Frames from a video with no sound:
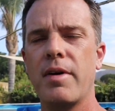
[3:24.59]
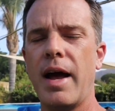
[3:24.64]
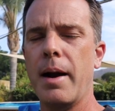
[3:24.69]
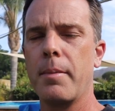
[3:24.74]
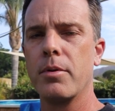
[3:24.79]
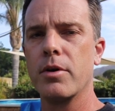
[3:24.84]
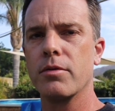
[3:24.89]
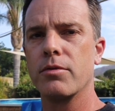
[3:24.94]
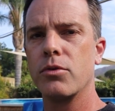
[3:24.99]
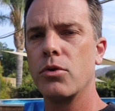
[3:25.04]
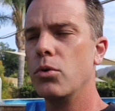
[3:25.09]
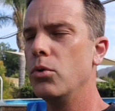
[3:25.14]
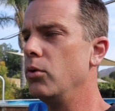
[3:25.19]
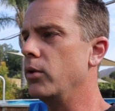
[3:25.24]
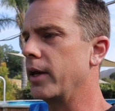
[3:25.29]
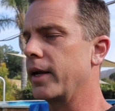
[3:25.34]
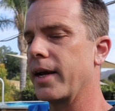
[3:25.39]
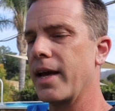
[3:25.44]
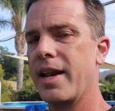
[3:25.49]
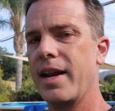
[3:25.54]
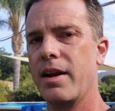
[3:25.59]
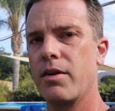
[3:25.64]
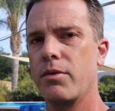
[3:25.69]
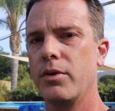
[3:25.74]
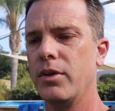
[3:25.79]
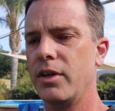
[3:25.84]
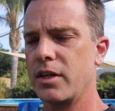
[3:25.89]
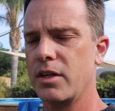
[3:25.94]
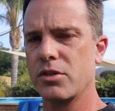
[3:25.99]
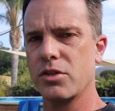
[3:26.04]
evaporative cooling and it
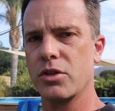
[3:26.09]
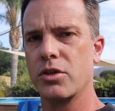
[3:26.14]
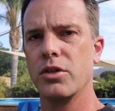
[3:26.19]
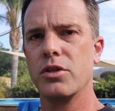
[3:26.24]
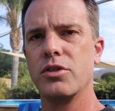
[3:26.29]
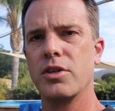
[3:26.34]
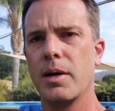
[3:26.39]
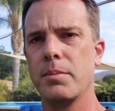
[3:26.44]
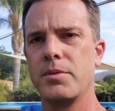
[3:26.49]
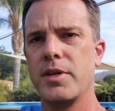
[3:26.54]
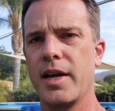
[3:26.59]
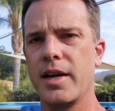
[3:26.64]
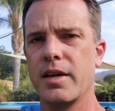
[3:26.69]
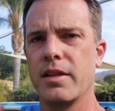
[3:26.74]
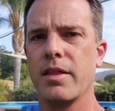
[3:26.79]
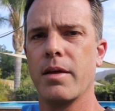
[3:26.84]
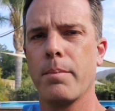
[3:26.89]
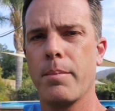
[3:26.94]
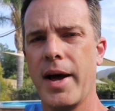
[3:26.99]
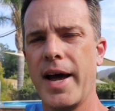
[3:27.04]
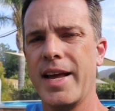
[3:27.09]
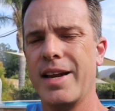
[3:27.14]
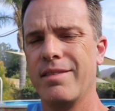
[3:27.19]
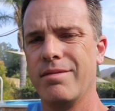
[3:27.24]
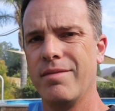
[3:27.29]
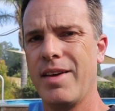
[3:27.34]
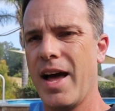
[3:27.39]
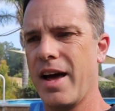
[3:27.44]
really does a good job taking the bite